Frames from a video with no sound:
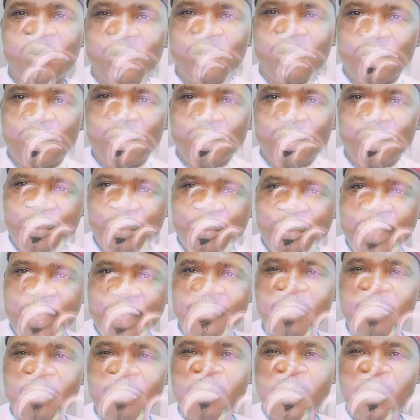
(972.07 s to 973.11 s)
The
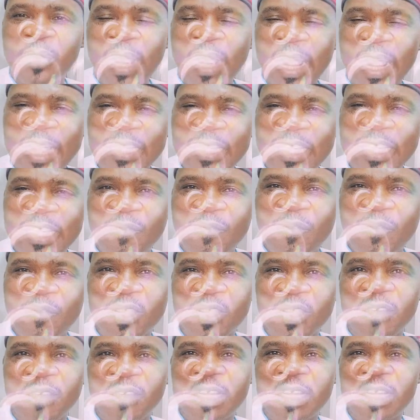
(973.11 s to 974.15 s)
Biafran people are asking for
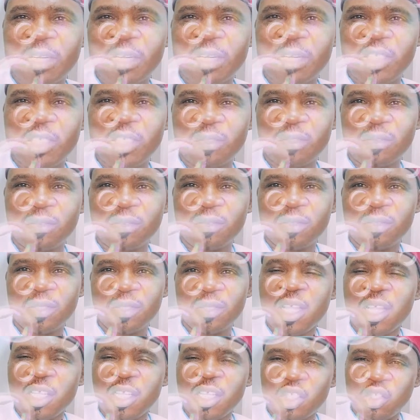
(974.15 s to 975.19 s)
self-determination.
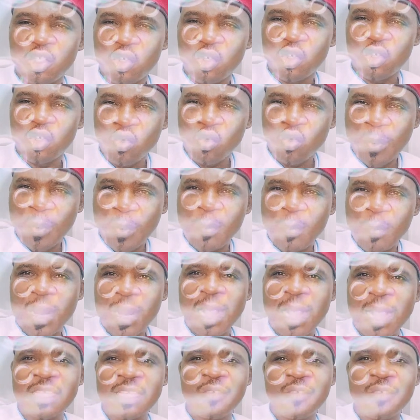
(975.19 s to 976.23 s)
The Ududua people are
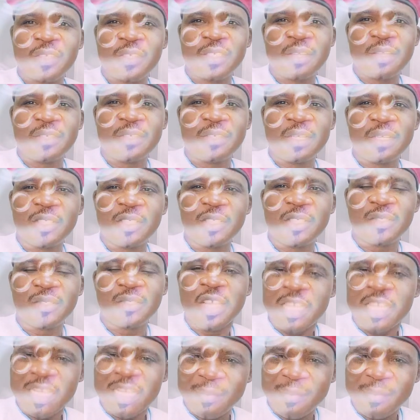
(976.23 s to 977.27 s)
asking for self-determination.
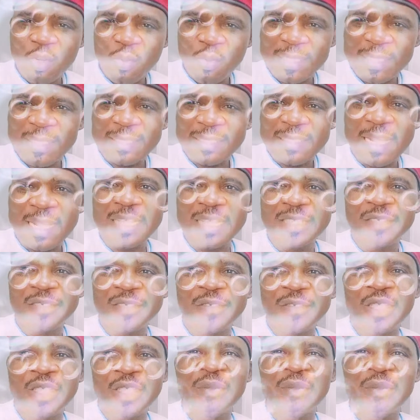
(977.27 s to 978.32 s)
The Middle Belters are asking
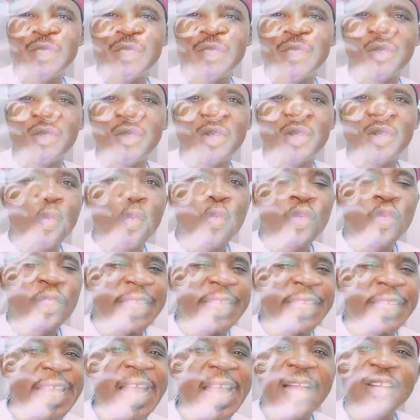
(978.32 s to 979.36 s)
for self-determination.
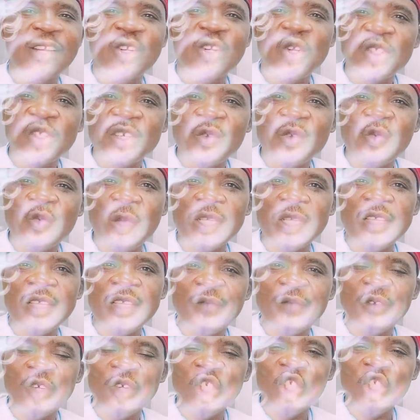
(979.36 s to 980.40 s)
They are not requesting
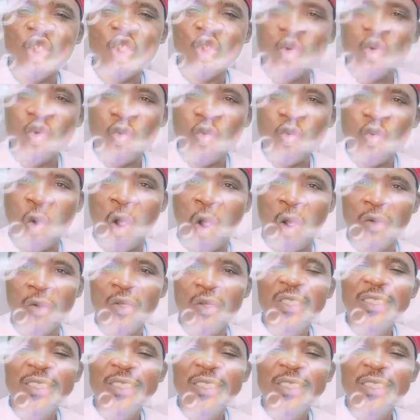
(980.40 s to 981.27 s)
for this through war.